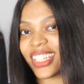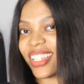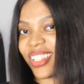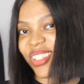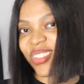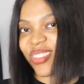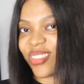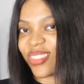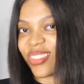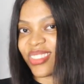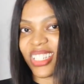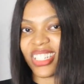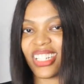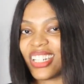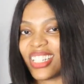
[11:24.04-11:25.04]
Thank you,
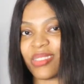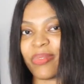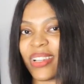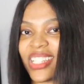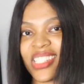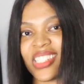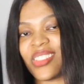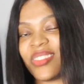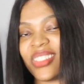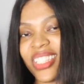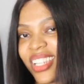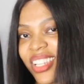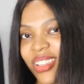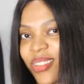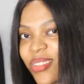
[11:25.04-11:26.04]
Daniella Spices.
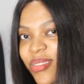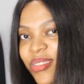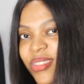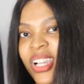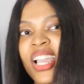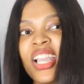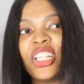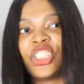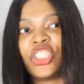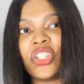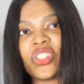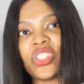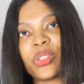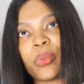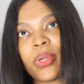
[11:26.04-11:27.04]
Thank you. She
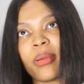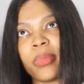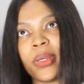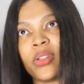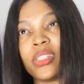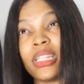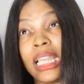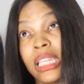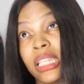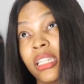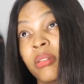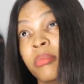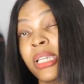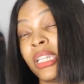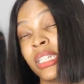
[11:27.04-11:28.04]
also spoke about liking
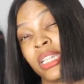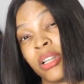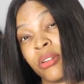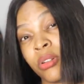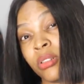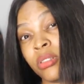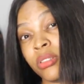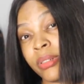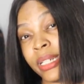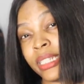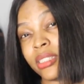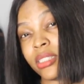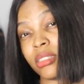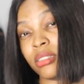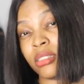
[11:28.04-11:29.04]
him earlier on,
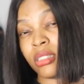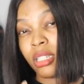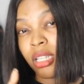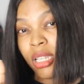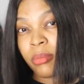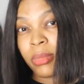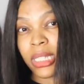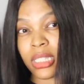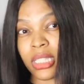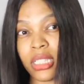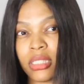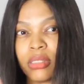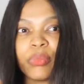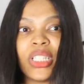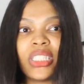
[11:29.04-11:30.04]
right, in the game. I
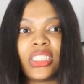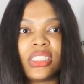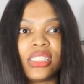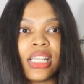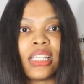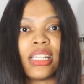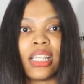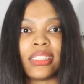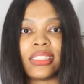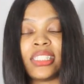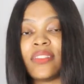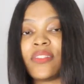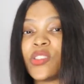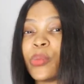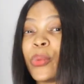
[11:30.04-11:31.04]
think she said that
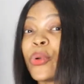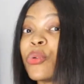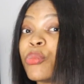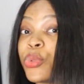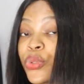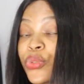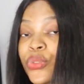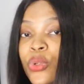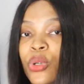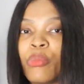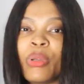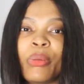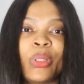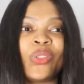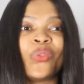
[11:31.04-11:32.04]
they've spoken before.
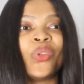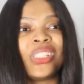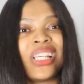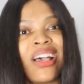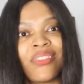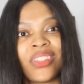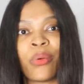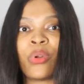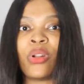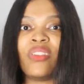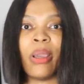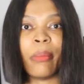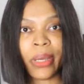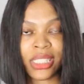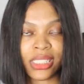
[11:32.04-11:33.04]
Maybe it was after one of
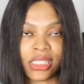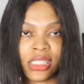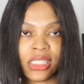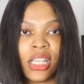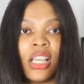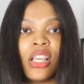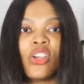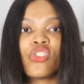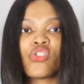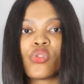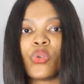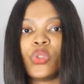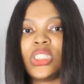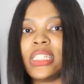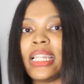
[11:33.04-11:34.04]
their parties.
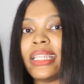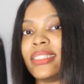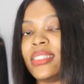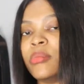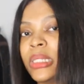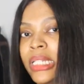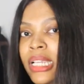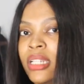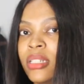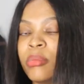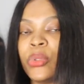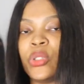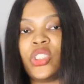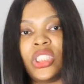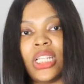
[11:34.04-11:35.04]
So she liked him
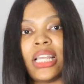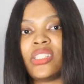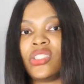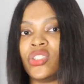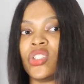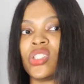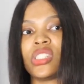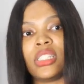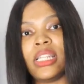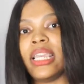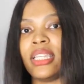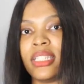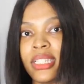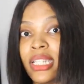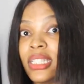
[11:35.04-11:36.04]
then, but she had to just,
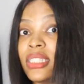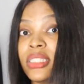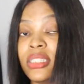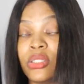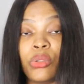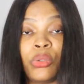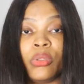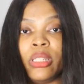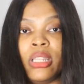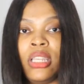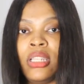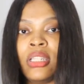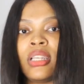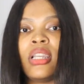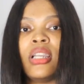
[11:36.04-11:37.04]
like, dead the whole
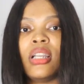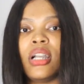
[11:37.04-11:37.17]
thing